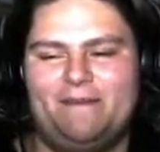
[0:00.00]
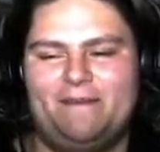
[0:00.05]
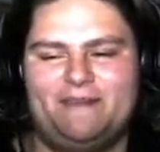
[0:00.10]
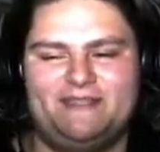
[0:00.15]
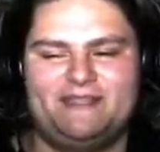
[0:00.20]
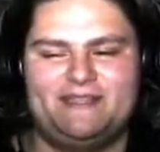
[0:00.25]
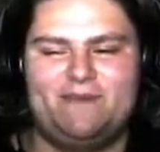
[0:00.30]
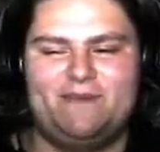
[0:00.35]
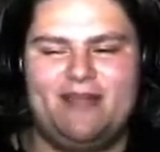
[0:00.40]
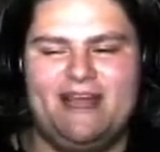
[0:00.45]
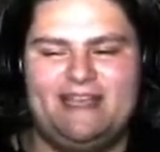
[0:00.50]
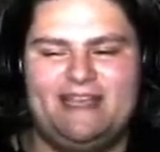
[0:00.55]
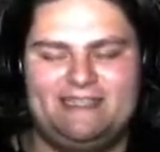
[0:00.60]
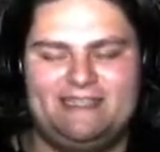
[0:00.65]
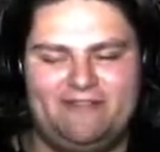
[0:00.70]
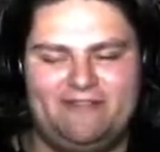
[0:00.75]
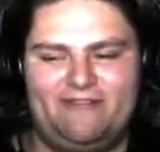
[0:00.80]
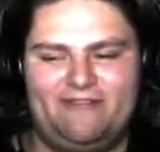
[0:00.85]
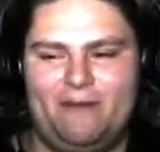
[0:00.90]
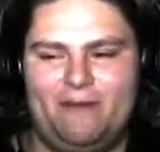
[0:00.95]
be surprised
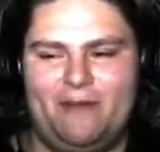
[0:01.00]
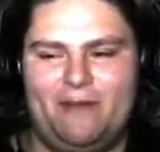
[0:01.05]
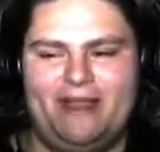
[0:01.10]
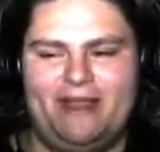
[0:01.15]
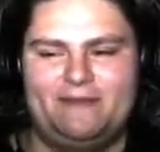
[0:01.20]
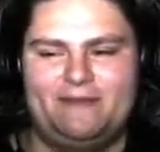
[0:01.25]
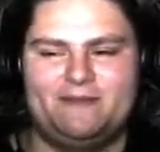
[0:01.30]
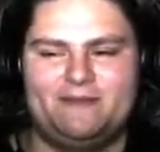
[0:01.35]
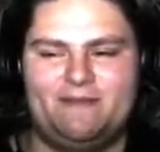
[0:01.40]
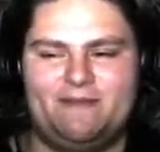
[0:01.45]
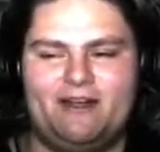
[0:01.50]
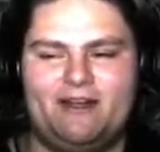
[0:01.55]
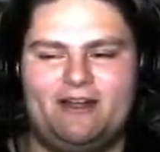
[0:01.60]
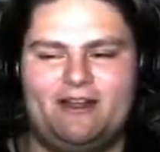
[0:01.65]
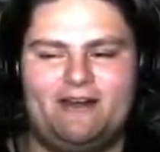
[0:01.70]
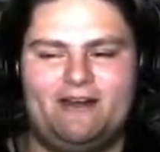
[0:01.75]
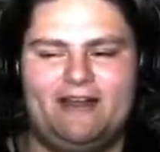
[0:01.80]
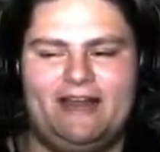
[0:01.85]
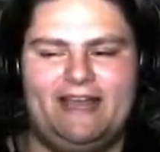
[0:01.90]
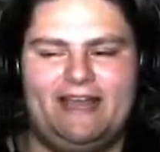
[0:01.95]
if I wake up
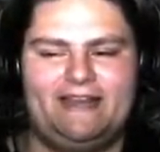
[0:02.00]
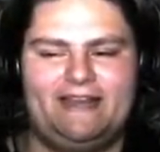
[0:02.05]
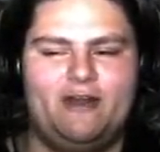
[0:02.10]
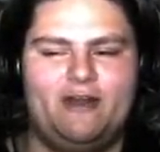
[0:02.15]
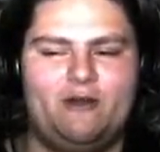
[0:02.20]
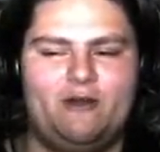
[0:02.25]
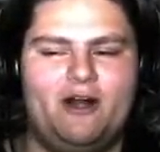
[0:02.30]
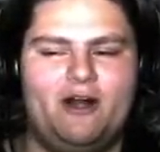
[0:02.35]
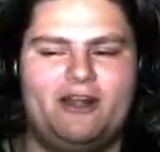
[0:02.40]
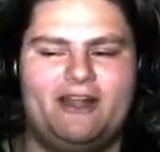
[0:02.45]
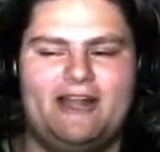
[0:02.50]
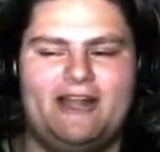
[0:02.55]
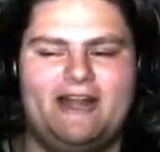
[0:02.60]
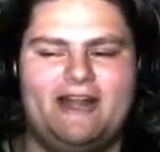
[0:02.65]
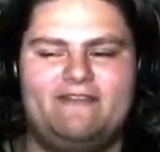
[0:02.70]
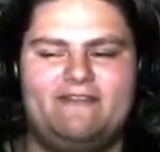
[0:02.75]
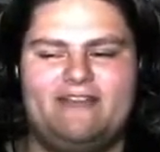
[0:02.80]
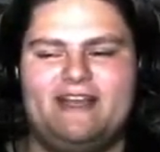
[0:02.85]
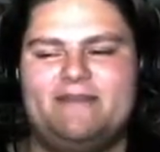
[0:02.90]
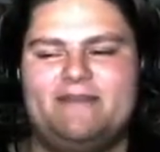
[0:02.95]
tomorrow and I no longer
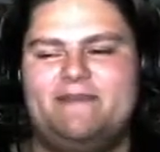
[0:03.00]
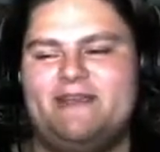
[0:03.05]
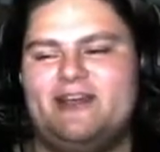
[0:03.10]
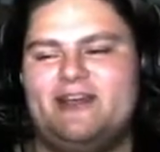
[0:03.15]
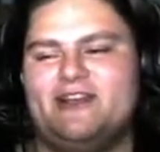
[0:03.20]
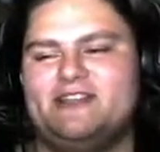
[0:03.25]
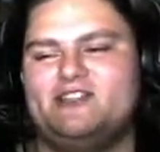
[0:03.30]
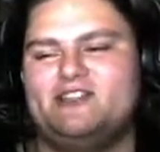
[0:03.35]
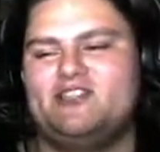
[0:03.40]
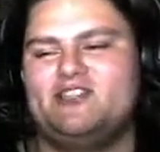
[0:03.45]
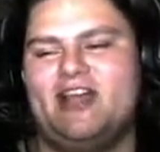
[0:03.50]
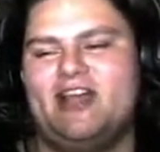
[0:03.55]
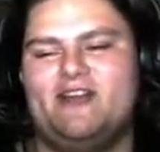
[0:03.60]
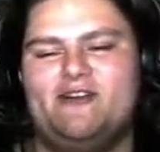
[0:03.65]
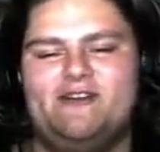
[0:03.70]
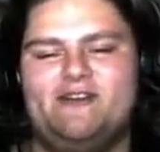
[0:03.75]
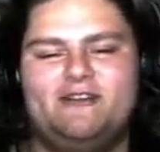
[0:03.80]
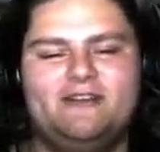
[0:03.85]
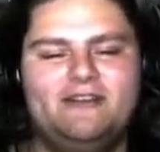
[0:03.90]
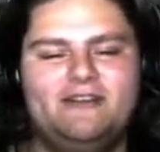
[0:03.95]
have VIP on his
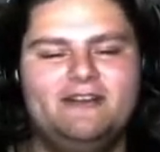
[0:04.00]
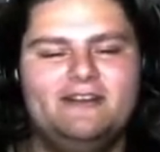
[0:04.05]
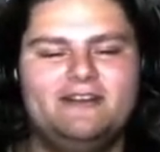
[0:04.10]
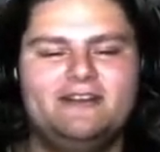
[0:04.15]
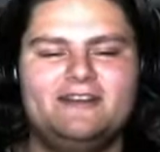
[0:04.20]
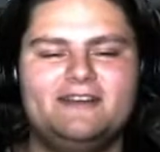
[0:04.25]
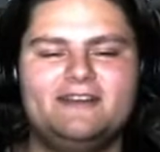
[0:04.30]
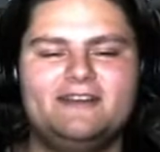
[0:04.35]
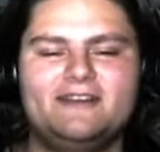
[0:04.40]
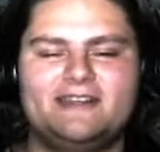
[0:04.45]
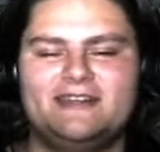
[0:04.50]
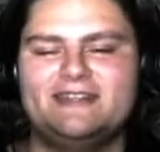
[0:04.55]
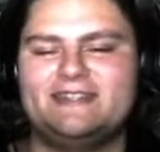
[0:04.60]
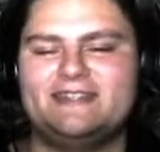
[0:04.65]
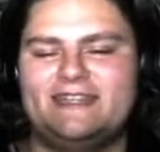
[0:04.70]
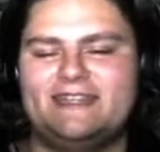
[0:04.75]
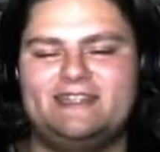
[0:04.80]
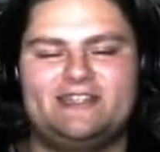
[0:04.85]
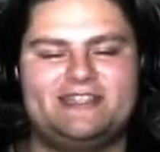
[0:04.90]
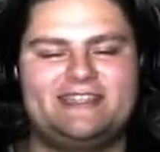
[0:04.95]
channel.
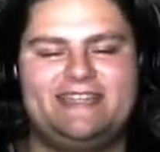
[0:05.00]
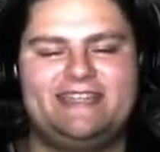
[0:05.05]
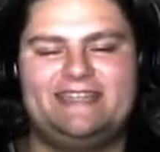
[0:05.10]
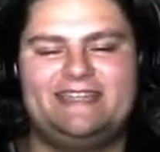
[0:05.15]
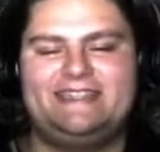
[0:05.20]
Because I just